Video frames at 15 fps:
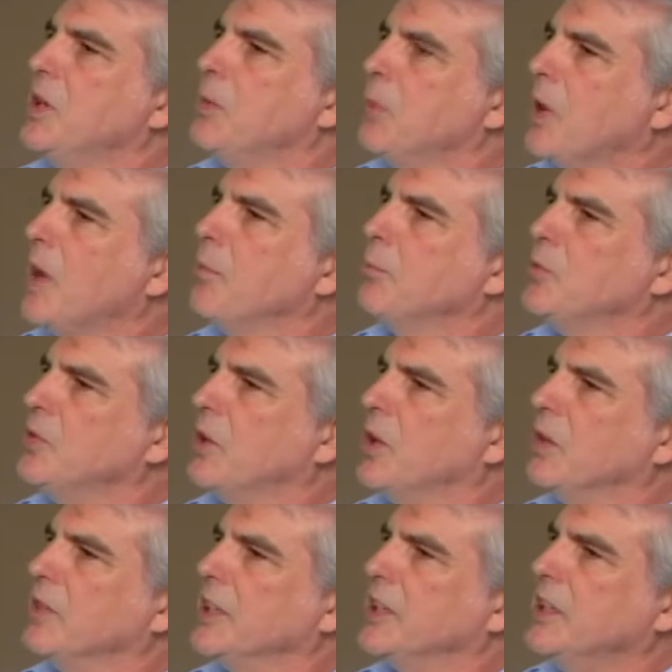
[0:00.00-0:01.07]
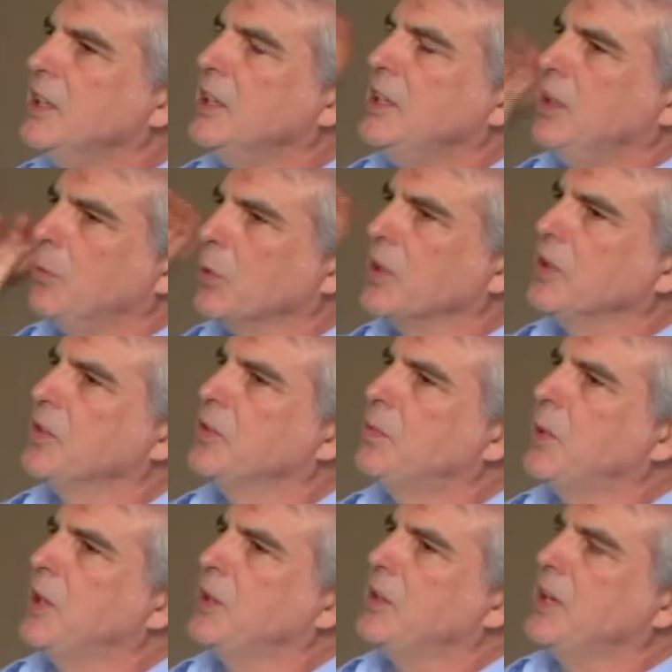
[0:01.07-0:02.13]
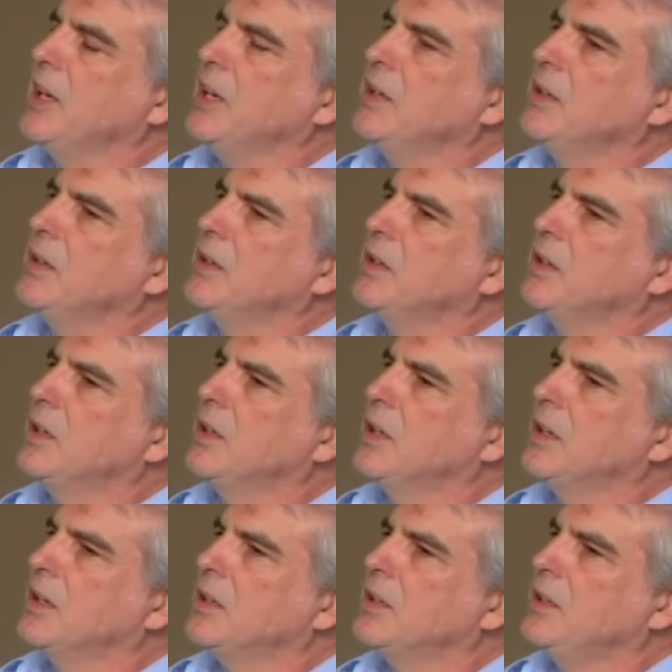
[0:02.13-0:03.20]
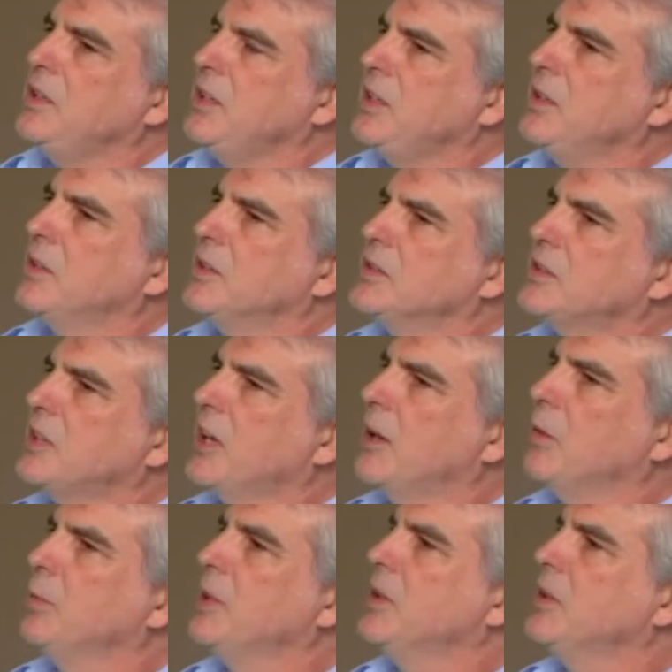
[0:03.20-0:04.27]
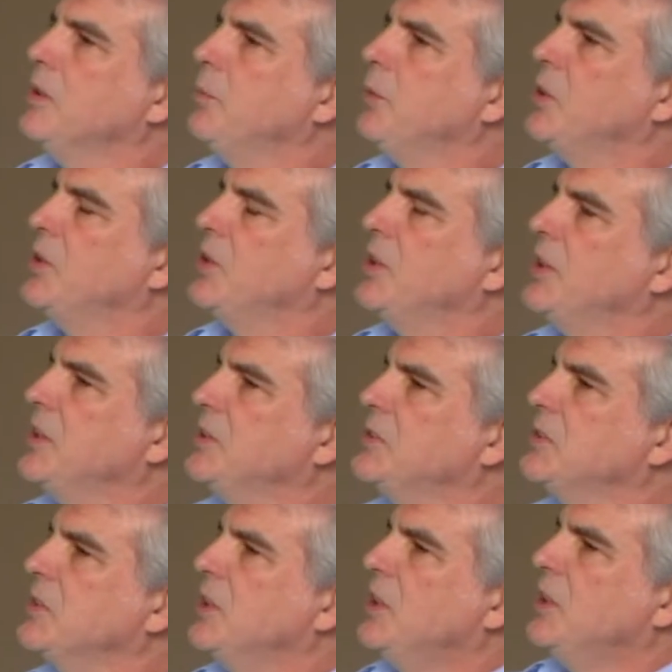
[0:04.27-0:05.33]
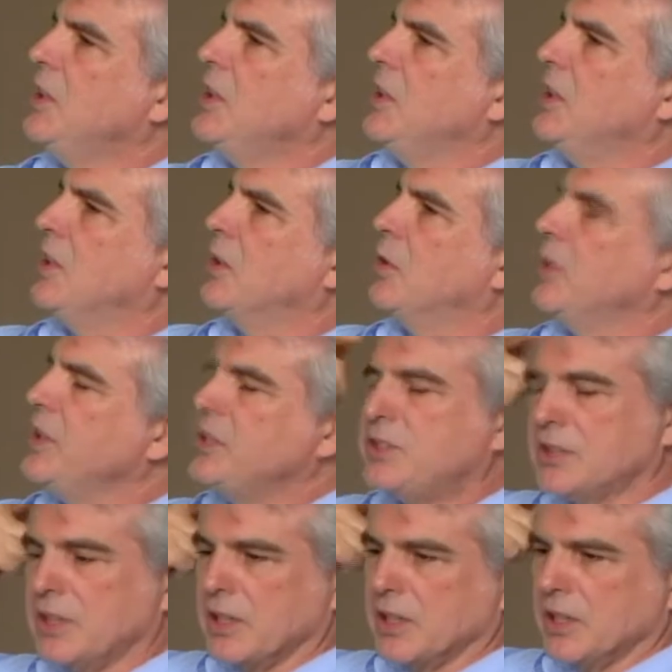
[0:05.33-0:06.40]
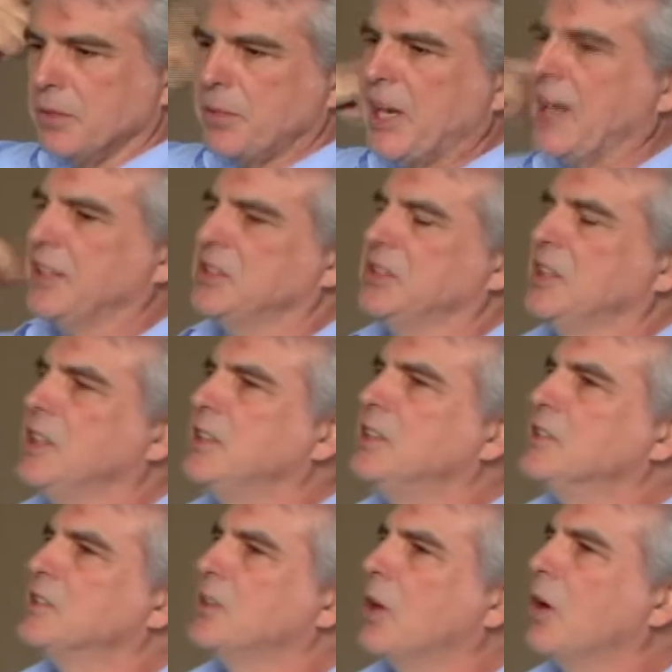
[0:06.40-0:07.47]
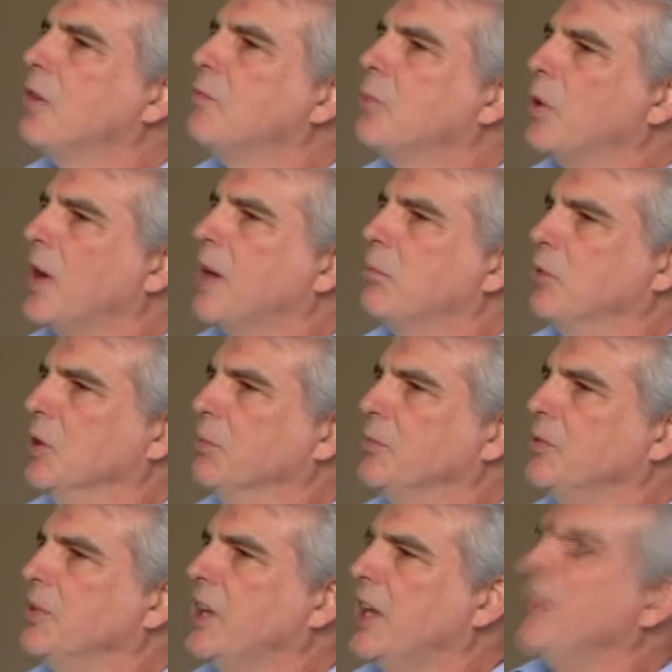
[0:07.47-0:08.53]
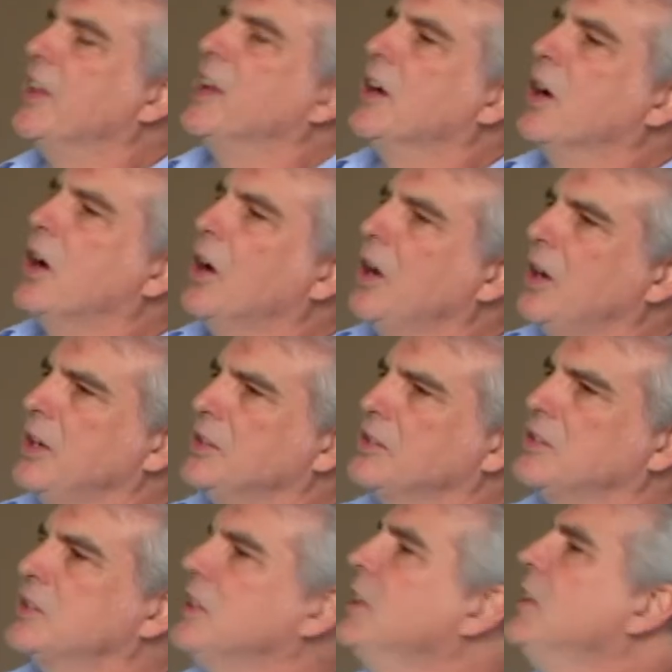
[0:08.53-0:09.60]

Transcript: problem solving. And we're going to spend 10 years helping communities increase their capacity to solve problems. And the arts